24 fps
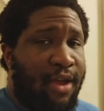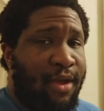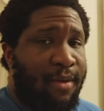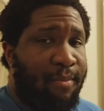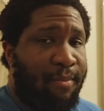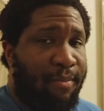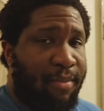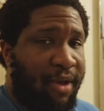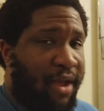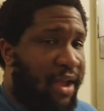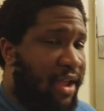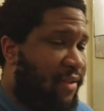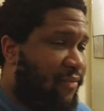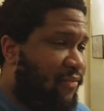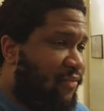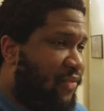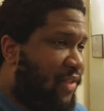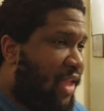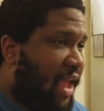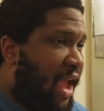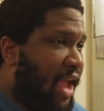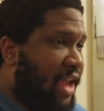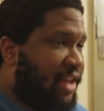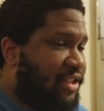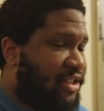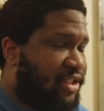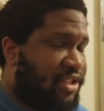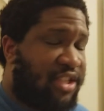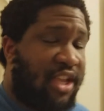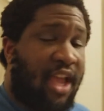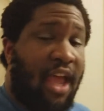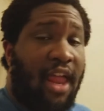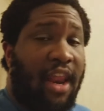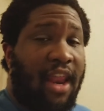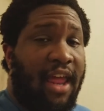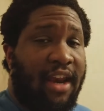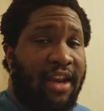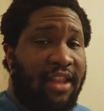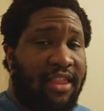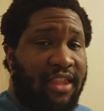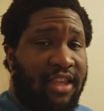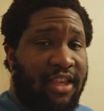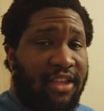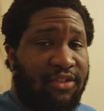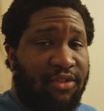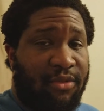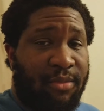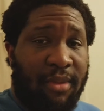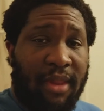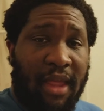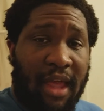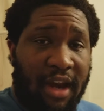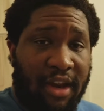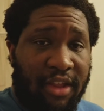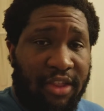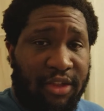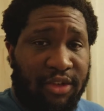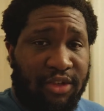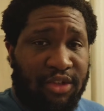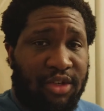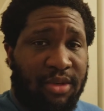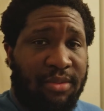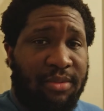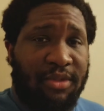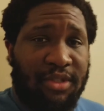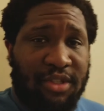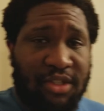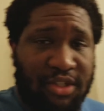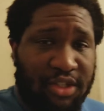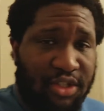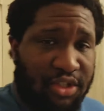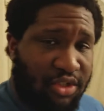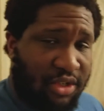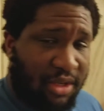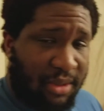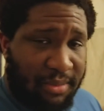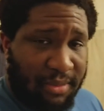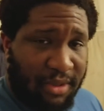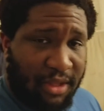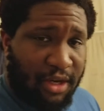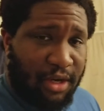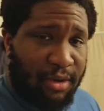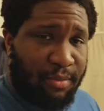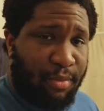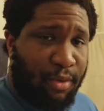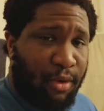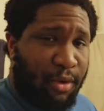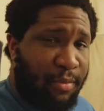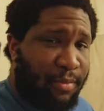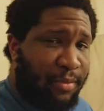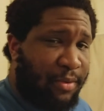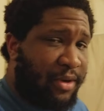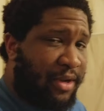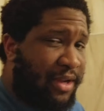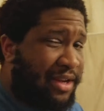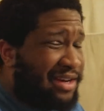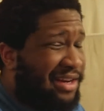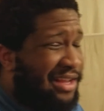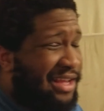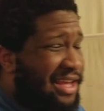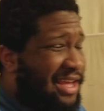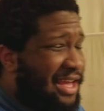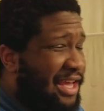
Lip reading: But I just saw a lot of things from a lot of other streamers that's extremely inappropriate,